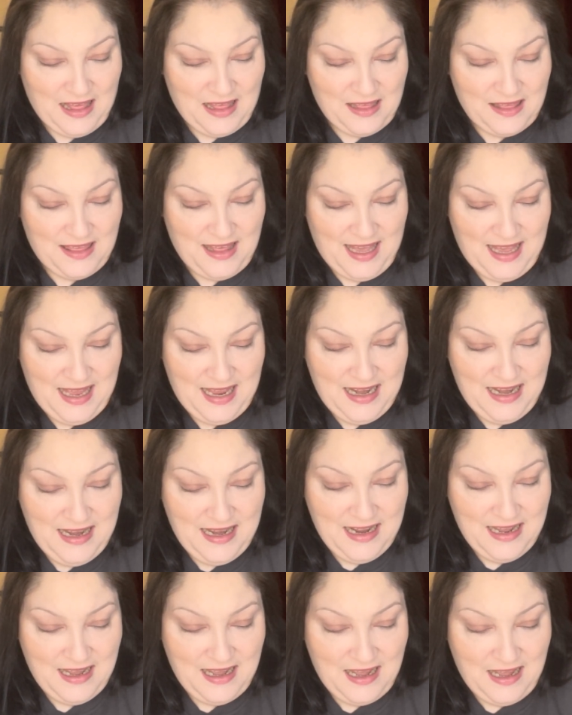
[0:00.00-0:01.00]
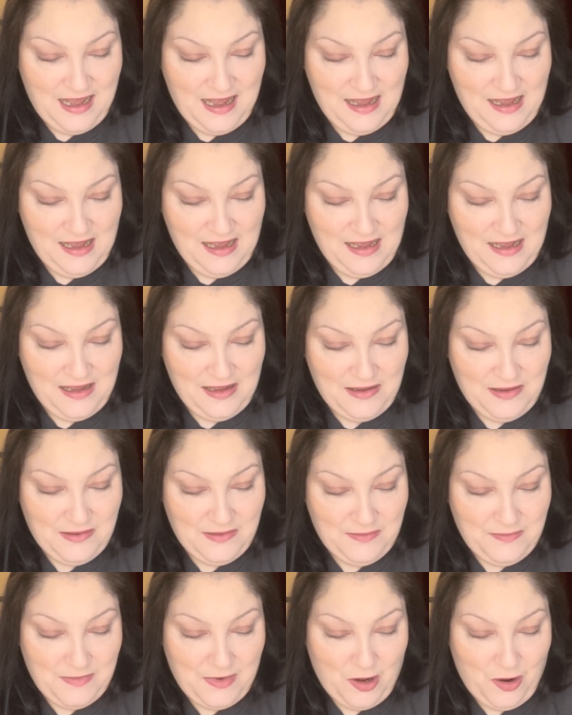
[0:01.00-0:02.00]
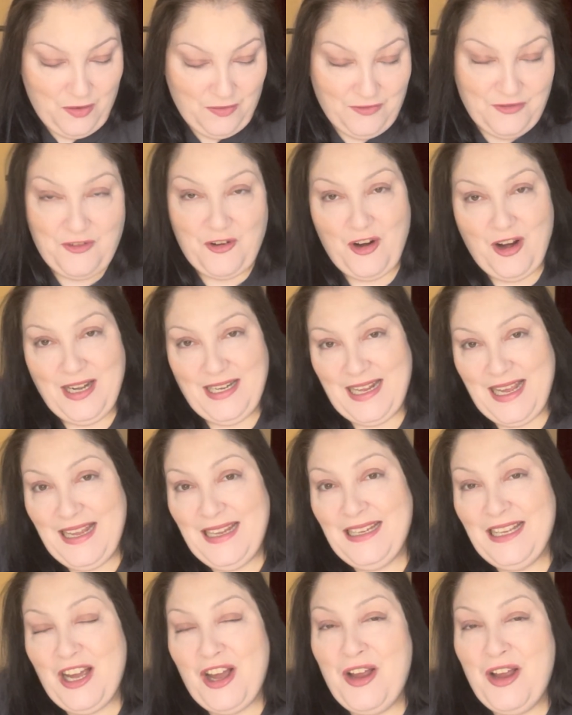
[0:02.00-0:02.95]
Then on Friday,